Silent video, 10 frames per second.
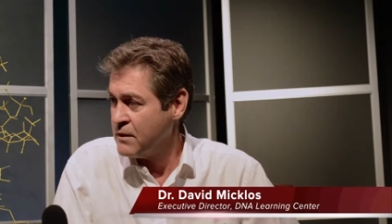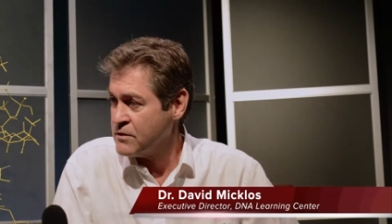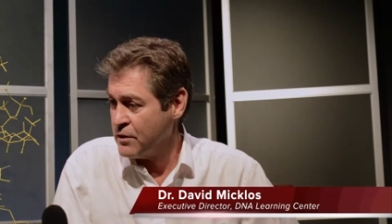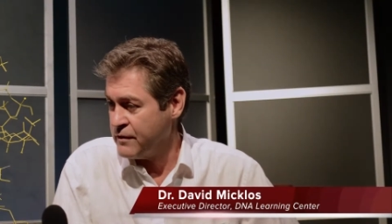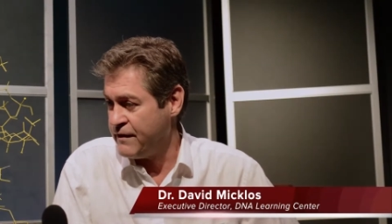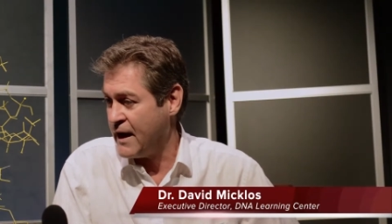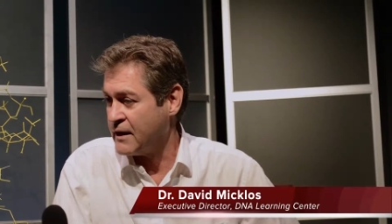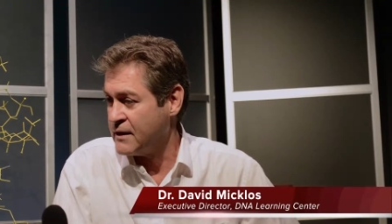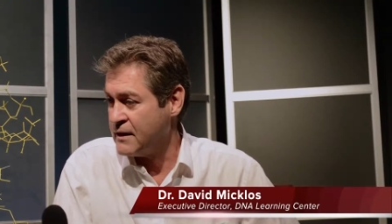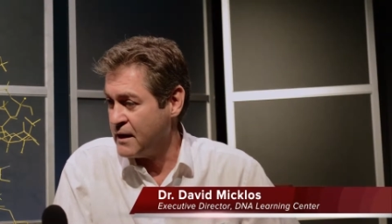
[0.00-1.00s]
So in
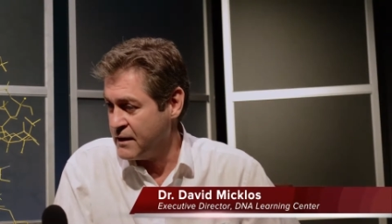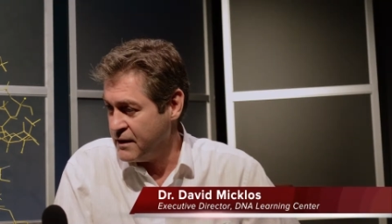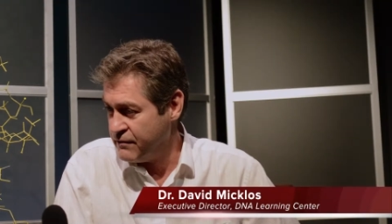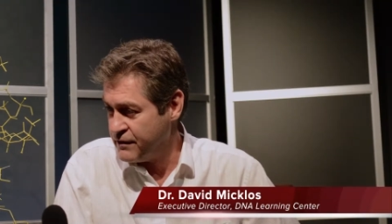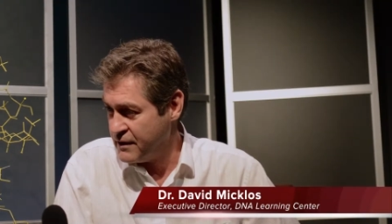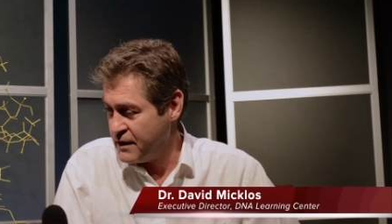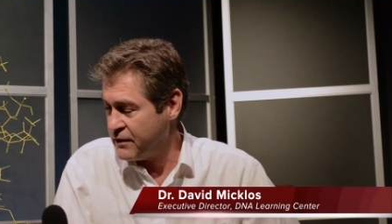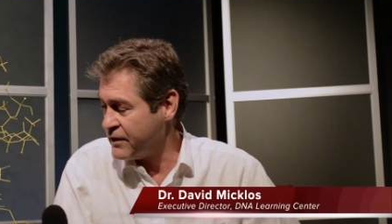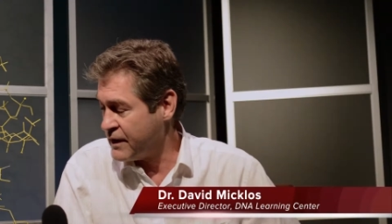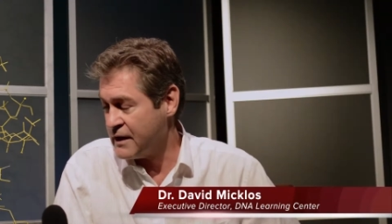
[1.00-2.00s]
fact, for the
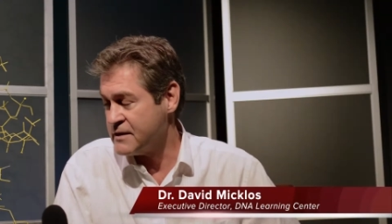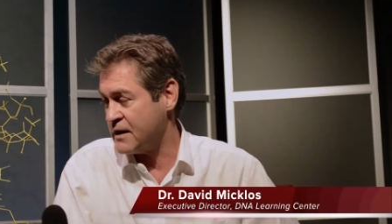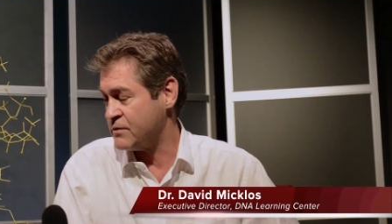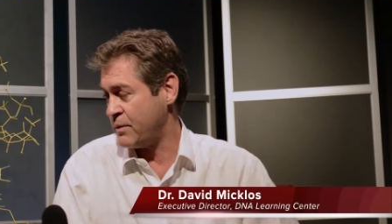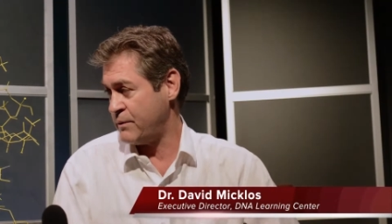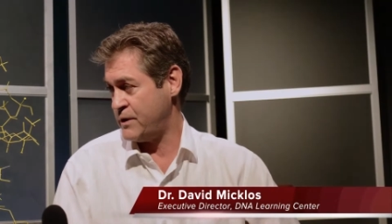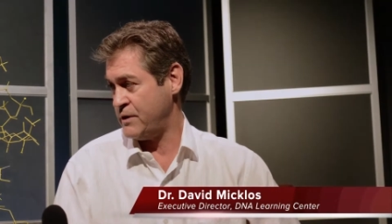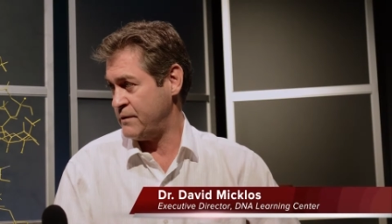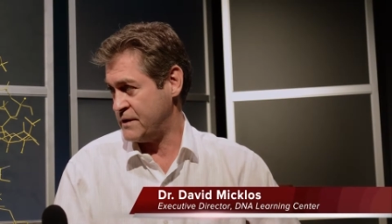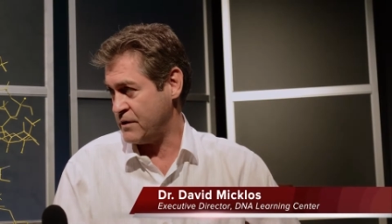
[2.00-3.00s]
younger kids, that's what we
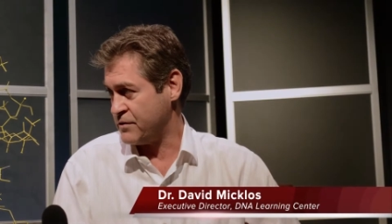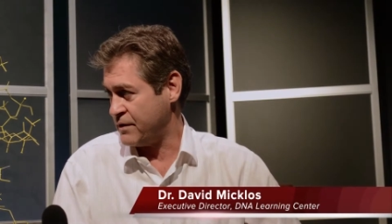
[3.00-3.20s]
do, is